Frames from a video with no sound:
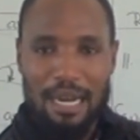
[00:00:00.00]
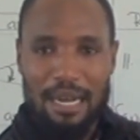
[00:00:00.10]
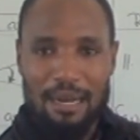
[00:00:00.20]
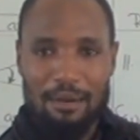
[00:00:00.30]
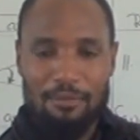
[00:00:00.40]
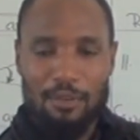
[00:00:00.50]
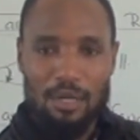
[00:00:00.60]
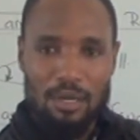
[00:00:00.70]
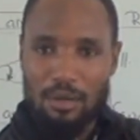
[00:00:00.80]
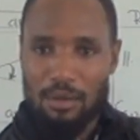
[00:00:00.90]
phone
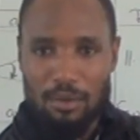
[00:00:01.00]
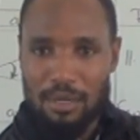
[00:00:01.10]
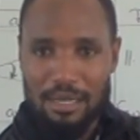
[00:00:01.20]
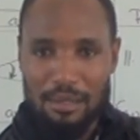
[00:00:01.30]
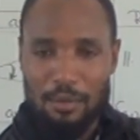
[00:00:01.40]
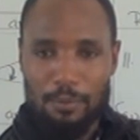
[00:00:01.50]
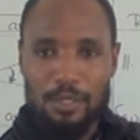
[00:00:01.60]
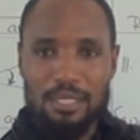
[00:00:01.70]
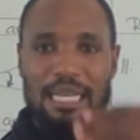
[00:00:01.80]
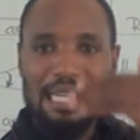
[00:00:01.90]
or
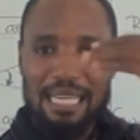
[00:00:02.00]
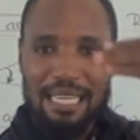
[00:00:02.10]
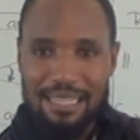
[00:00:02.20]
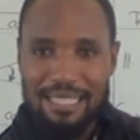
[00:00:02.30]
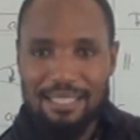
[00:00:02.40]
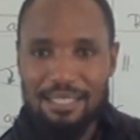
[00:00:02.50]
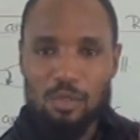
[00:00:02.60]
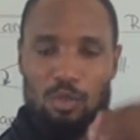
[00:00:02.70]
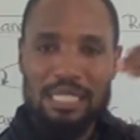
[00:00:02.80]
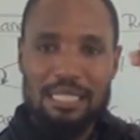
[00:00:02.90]
computer, listen to
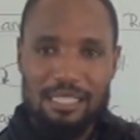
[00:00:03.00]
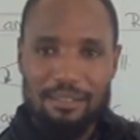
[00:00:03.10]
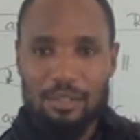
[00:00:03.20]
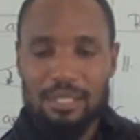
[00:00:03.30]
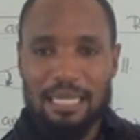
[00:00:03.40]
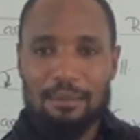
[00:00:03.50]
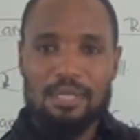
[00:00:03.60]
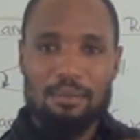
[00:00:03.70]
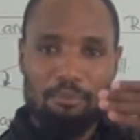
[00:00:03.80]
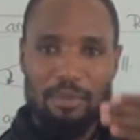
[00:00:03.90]
it several times,
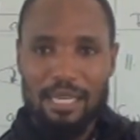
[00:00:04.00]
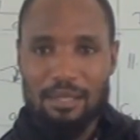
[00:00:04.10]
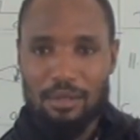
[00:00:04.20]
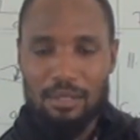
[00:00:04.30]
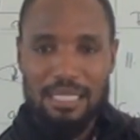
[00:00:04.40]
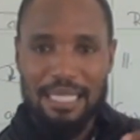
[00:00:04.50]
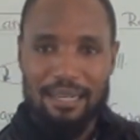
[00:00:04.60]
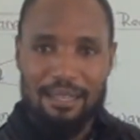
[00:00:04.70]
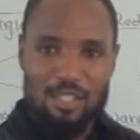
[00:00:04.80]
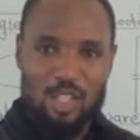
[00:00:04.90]
make notes and
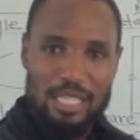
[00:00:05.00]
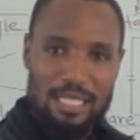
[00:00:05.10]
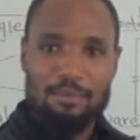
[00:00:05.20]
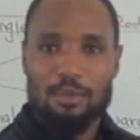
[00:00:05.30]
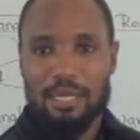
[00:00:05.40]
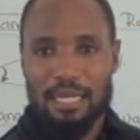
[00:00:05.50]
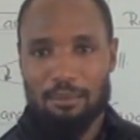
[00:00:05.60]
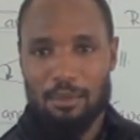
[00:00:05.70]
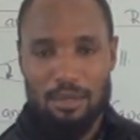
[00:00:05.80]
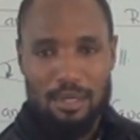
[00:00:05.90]
research more and
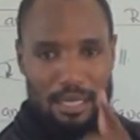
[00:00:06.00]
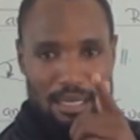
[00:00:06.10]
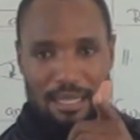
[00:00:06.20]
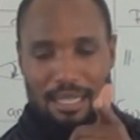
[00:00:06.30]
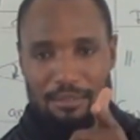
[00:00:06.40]
more. Love you.